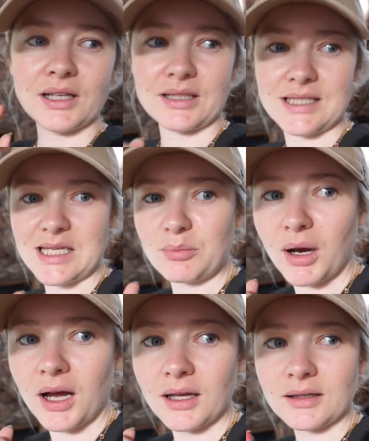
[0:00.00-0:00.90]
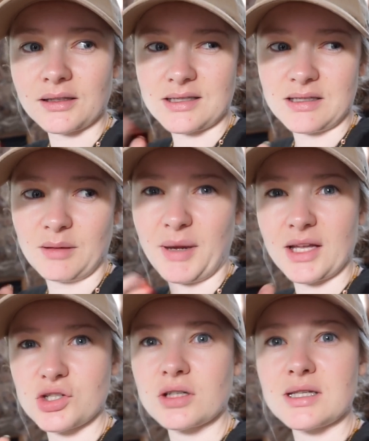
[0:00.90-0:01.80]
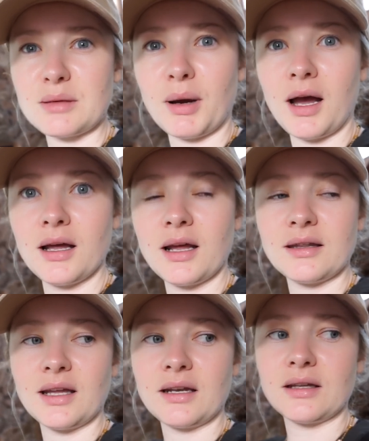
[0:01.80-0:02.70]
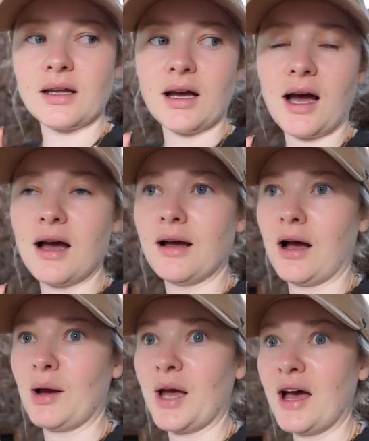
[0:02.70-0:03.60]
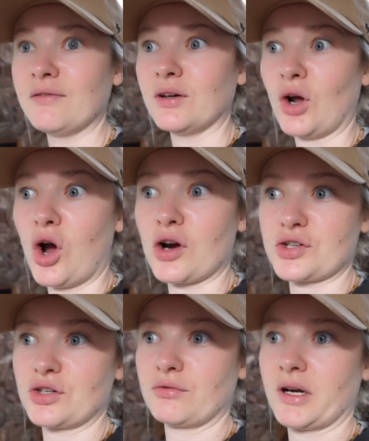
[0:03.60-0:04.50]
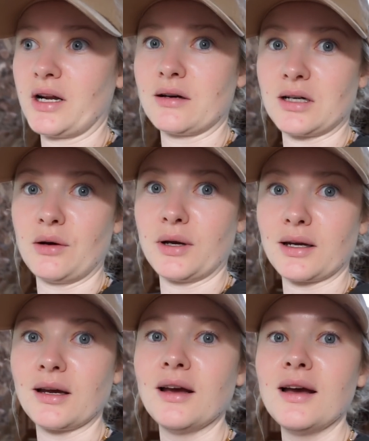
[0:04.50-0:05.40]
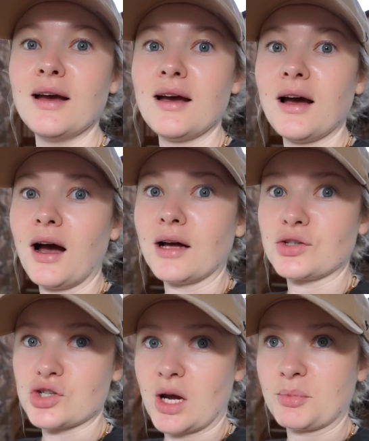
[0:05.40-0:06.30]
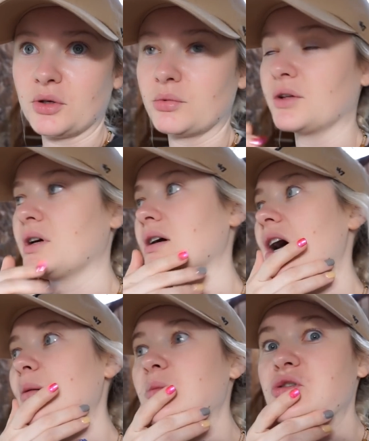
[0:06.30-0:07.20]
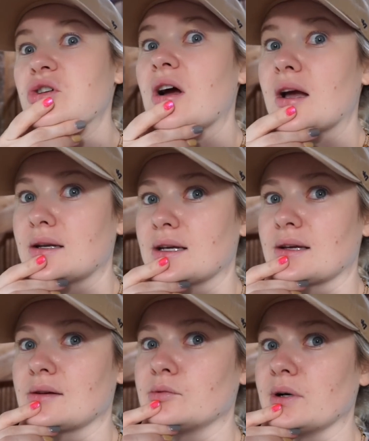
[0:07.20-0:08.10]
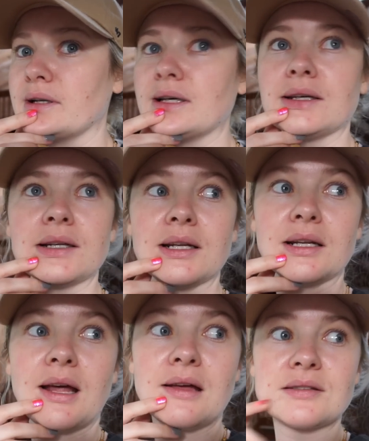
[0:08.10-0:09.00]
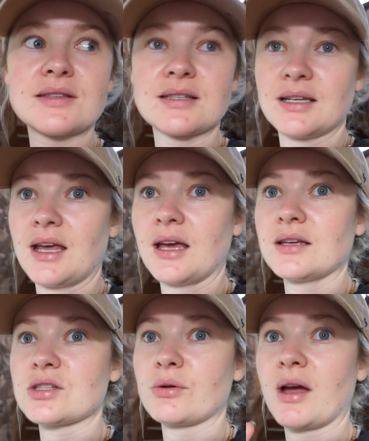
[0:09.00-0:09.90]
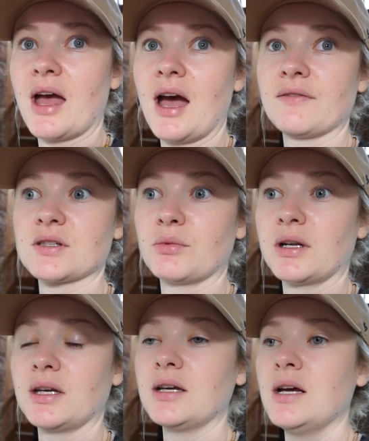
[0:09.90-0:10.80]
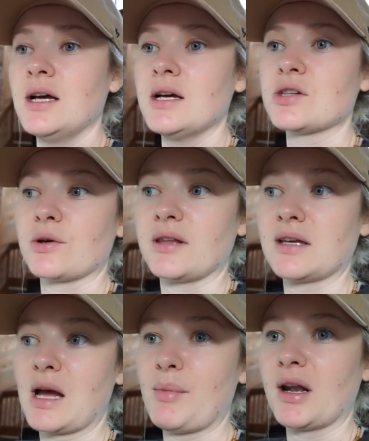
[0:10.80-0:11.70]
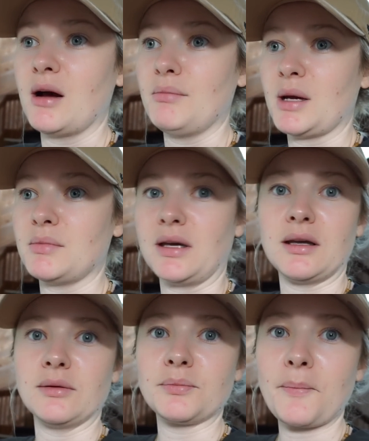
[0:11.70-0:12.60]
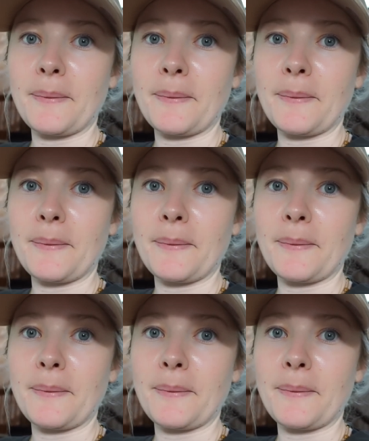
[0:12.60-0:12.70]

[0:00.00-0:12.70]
like a teapot, the matching teapot. And then I have an auction right now going on shopgoodwill.com. I'm trying to win it and it ends today. So I have to win it. So I think I might up my bid